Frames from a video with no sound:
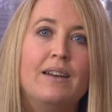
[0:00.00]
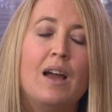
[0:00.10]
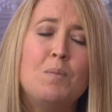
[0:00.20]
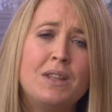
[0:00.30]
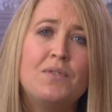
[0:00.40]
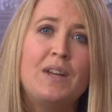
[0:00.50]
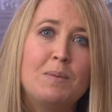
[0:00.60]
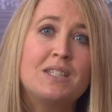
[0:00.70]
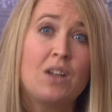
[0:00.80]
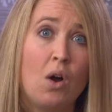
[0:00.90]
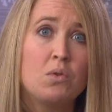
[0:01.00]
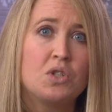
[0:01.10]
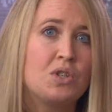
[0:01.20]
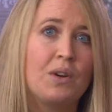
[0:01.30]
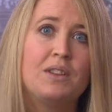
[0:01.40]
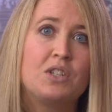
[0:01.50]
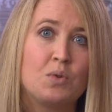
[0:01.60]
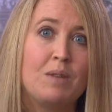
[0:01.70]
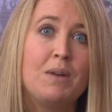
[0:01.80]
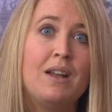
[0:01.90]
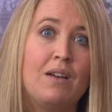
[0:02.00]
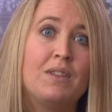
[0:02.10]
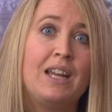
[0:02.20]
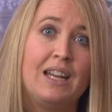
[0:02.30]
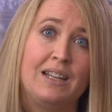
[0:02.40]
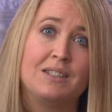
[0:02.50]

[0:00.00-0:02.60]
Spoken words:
and be the family's coach during the treatment of the eating